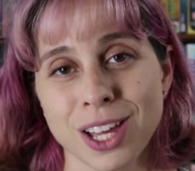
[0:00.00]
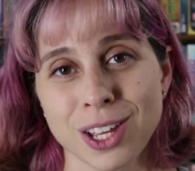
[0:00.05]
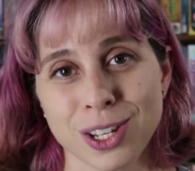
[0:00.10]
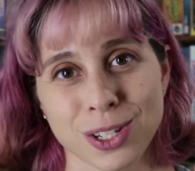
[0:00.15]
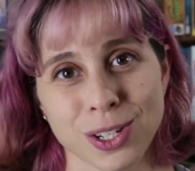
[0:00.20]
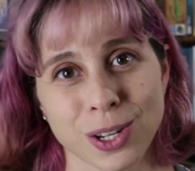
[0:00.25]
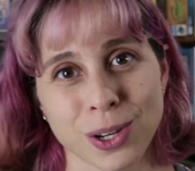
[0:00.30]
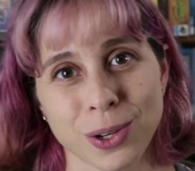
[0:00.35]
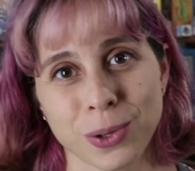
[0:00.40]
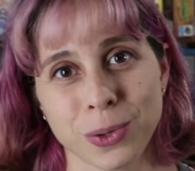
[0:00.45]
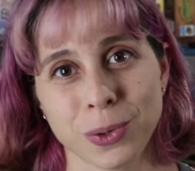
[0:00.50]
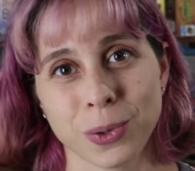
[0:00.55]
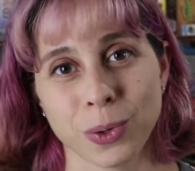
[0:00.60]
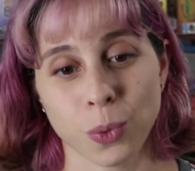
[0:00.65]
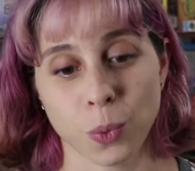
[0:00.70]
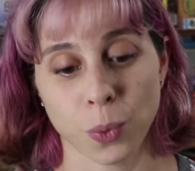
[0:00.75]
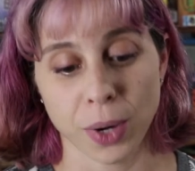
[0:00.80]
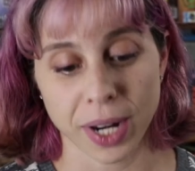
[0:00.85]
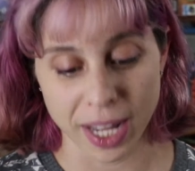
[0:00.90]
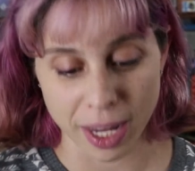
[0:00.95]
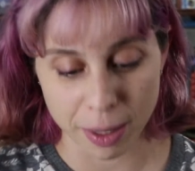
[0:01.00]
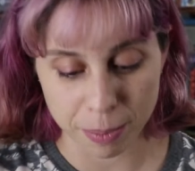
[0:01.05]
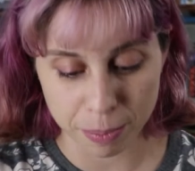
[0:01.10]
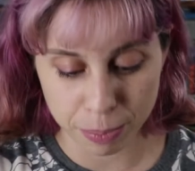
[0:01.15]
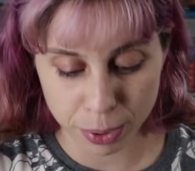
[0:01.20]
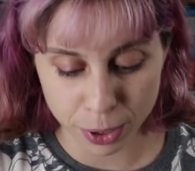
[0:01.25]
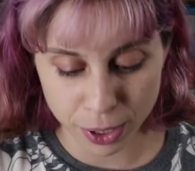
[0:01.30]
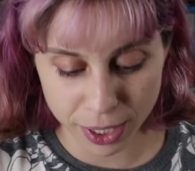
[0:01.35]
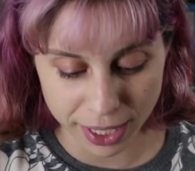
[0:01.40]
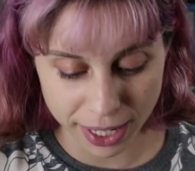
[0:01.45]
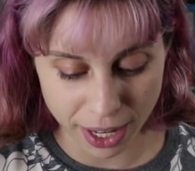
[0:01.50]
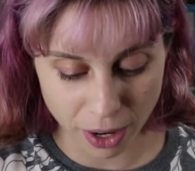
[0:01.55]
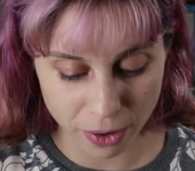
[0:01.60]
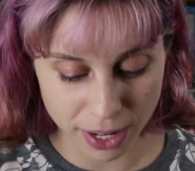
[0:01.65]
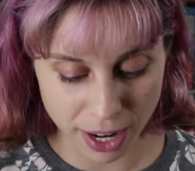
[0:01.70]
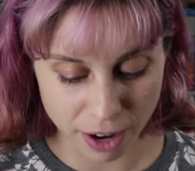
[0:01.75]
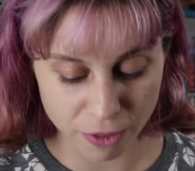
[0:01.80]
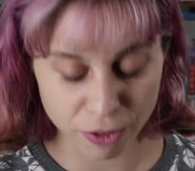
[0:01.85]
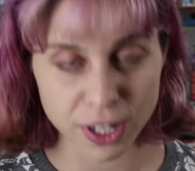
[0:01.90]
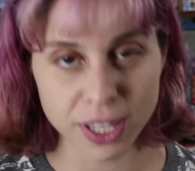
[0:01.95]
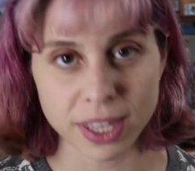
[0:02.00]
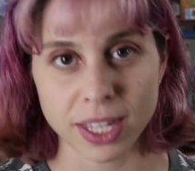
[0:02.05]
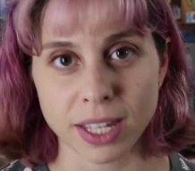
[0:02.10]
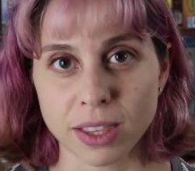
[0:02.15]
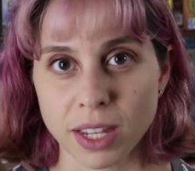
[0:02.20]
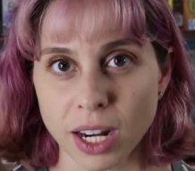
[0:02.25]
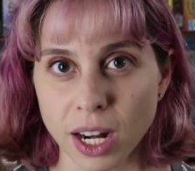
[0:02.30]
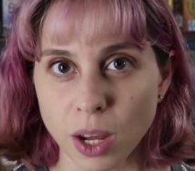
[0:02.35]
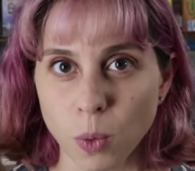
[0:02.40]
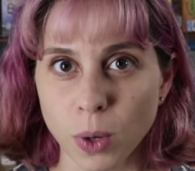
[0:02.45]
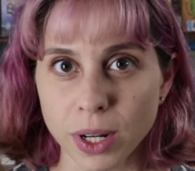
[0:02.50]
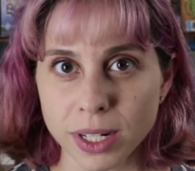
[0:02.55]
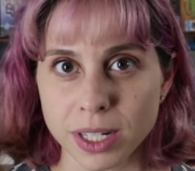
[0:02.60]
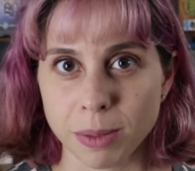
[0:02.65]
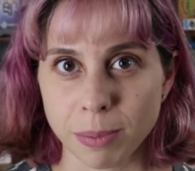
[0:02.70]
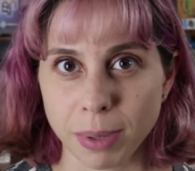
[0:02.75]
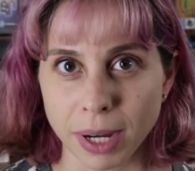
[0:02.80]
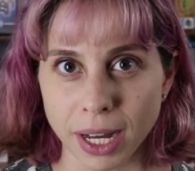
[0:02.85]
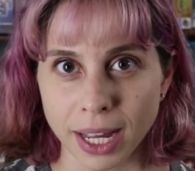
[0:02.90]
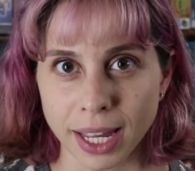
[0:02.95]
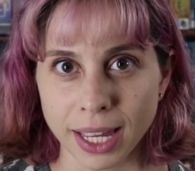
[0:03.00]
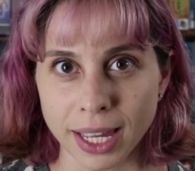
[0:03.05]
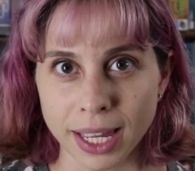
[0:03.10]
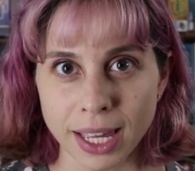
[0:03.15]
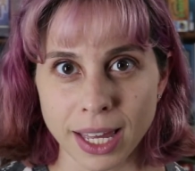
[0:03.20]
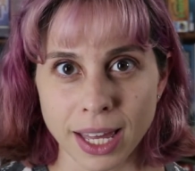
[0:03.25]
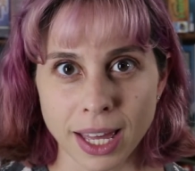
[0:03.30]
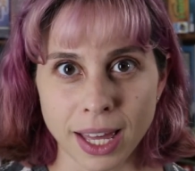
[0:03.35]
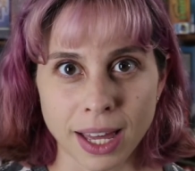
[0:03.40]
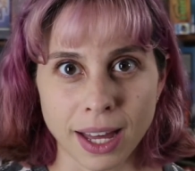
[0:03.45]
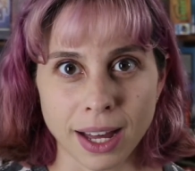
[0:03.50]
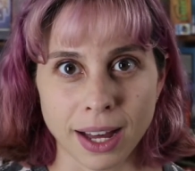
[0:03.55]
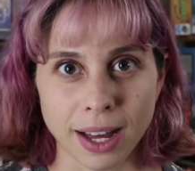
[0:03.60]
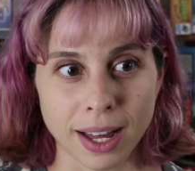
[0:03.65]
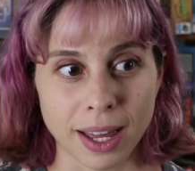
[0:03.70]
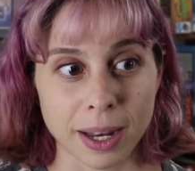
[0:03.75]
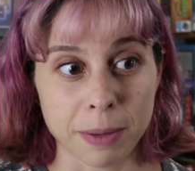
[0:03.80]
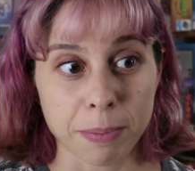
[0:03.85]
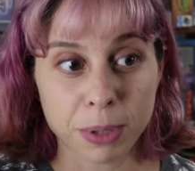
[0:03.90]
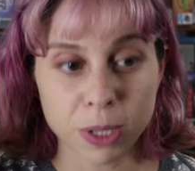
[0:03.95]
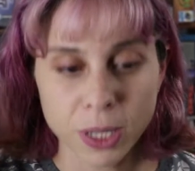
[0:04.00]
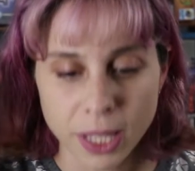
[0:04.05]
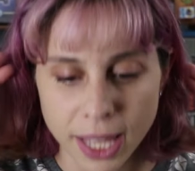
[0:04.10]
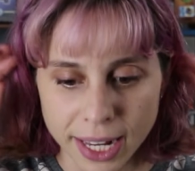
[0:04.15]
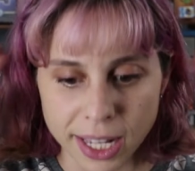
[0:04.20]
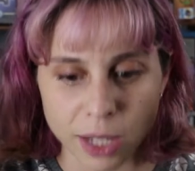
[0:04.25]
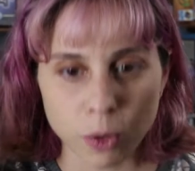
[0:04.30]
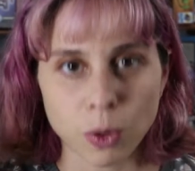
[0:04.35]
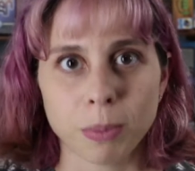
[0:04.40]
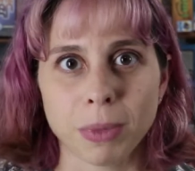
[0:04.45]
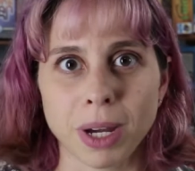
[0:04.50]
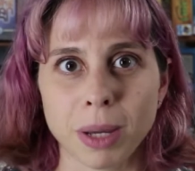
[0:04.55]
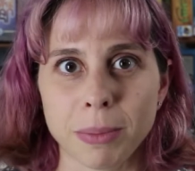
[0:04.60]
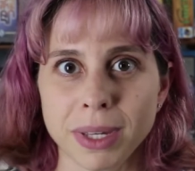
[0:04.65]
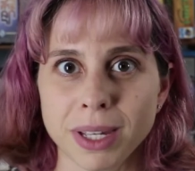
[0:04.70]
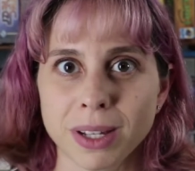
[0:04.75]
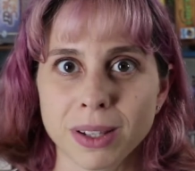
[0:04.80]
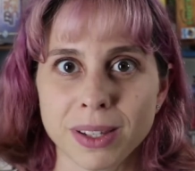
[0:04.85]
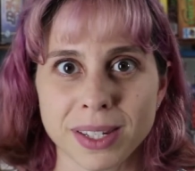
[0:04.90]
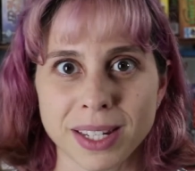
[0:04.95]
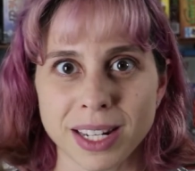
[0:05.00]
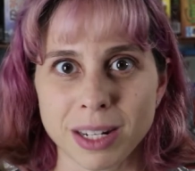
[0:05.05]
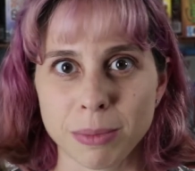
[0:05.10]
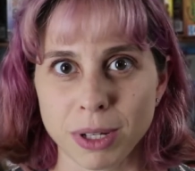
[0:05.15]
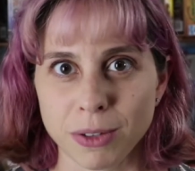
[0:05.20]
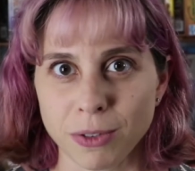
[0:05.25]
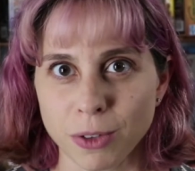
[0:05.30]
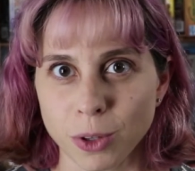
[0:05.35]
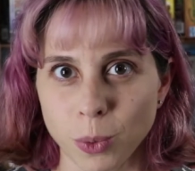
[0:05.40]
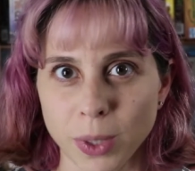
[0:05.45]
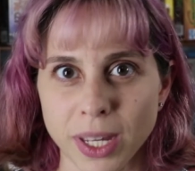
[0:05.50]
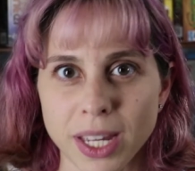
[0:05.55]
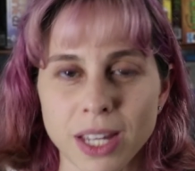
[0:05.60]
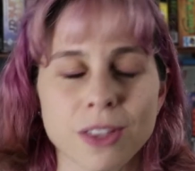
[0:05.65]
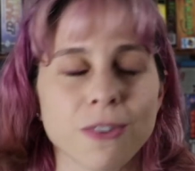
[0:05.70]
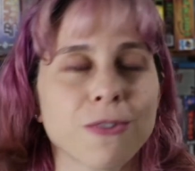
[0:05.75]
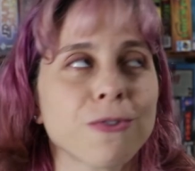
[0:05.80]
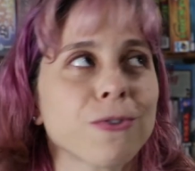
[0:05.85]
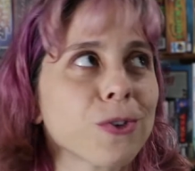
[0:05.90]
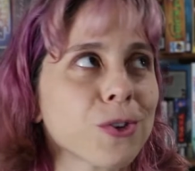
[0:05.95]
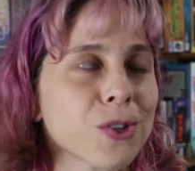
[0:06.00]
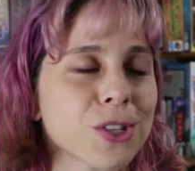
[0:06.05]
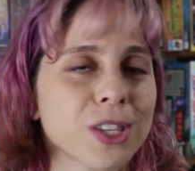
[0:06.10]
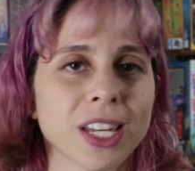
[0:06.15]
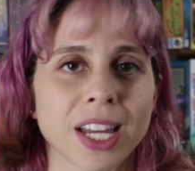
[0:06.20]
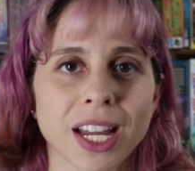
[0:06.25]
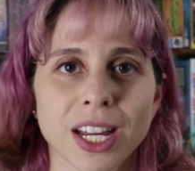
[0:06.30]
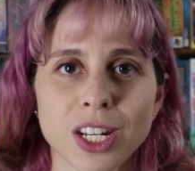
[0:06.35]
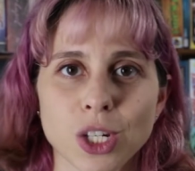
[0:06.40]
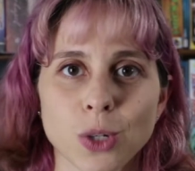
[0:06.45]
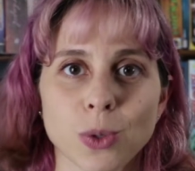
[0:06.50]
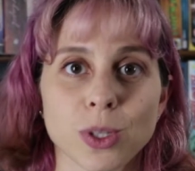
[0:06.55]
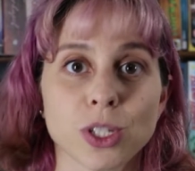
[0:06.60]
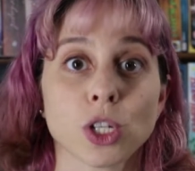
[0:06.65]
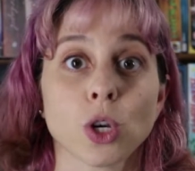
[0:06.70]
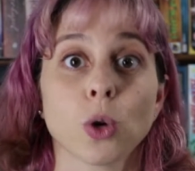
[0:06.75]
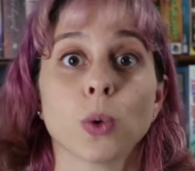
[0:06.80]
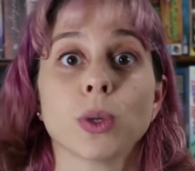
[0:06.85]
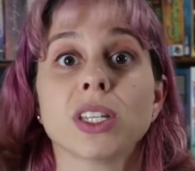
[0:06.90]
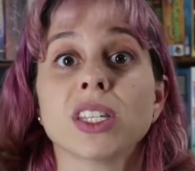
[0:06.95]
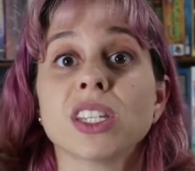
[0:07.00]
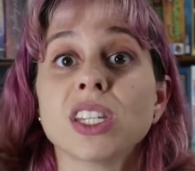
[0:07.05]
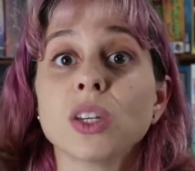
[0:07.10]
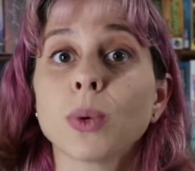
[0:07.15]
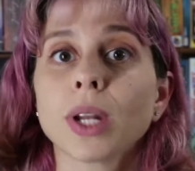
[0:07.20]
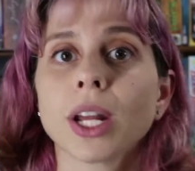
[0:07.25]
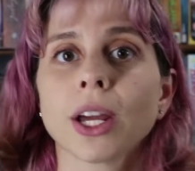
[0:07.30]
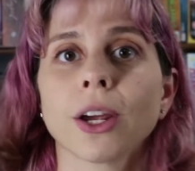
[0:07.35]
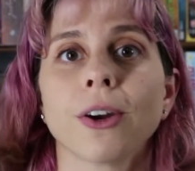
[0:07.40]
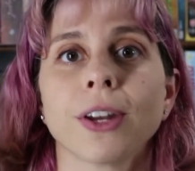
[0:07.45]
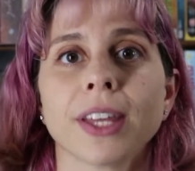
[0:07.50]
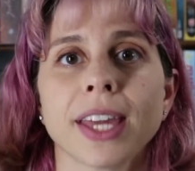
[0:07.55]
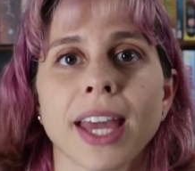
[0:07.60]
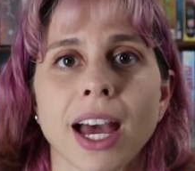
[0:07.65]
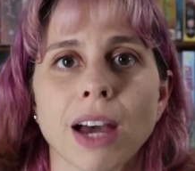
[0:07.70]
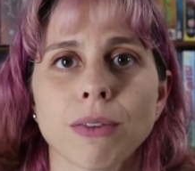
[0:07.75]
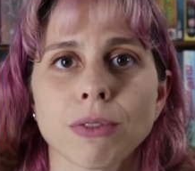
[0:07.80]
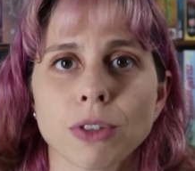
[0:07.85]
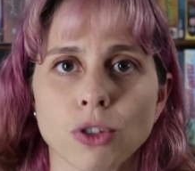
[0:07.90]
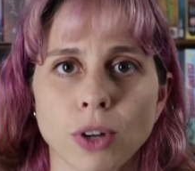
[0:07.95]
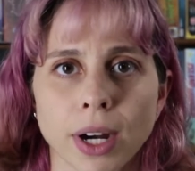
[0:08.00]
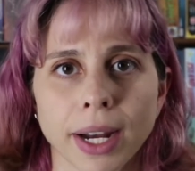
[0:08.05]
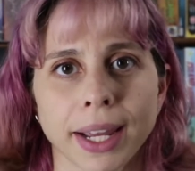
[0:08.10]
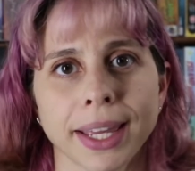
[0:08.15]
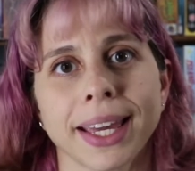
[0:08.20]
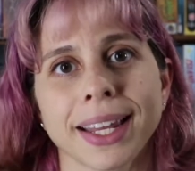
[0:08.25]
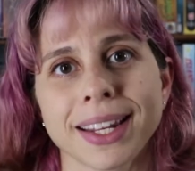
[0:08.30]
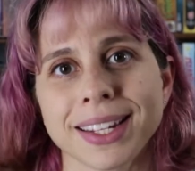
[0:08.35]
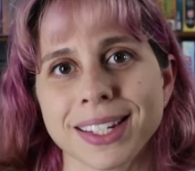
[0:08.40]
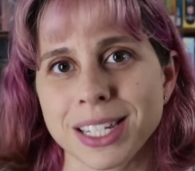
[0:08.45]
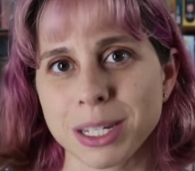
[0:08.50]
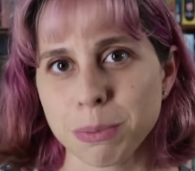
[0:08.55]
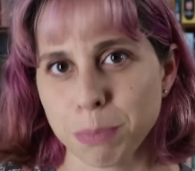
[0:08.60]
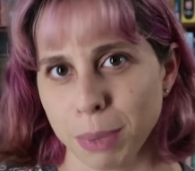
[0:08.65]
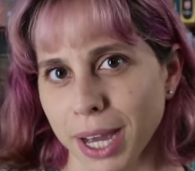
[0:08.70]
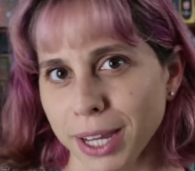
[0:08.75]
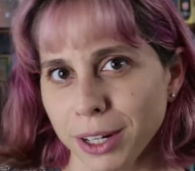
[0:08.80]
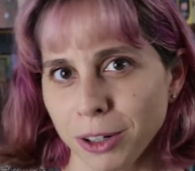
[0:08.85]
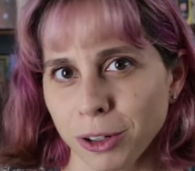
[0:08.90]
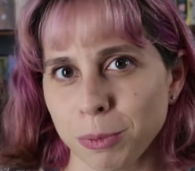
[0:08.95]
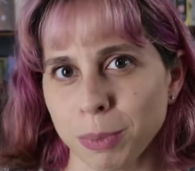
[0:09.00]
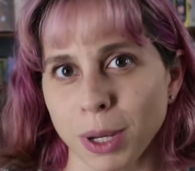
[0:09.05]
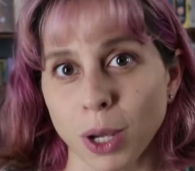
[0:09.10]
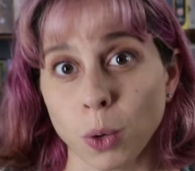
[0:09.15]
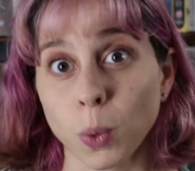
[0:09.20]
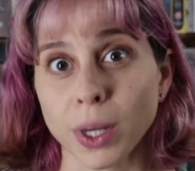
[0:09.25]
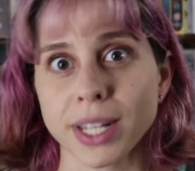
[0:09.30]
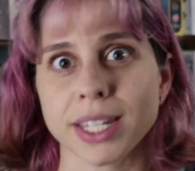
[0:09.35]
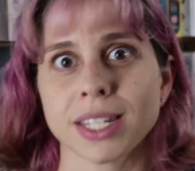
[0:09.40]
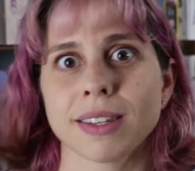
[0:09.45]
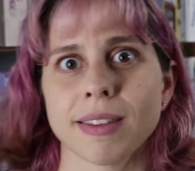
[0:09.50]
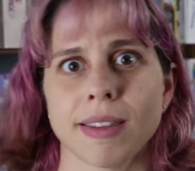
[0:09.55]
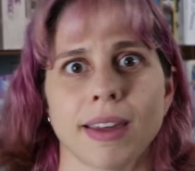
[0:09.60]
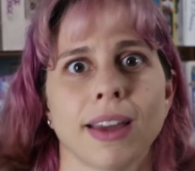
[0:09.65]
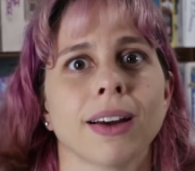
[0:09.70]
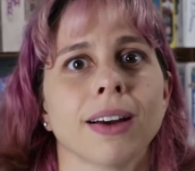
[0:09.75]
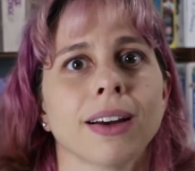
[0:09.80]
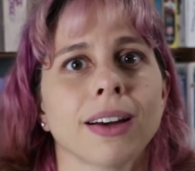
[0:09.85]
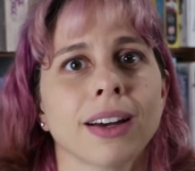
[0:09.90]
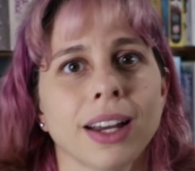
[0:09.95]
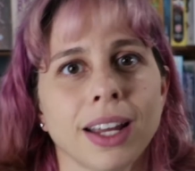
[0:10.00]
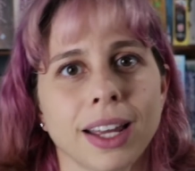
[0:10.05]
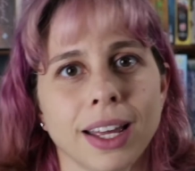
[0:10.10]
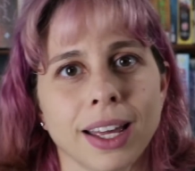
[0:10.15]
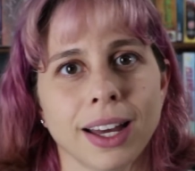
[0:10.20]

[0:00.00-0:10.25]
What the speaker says: So when I'm putting out everything that I want to buy and planning what my meal is going to be for the week, the first thing I do is go and see what I already have and try and get inspired by what's there.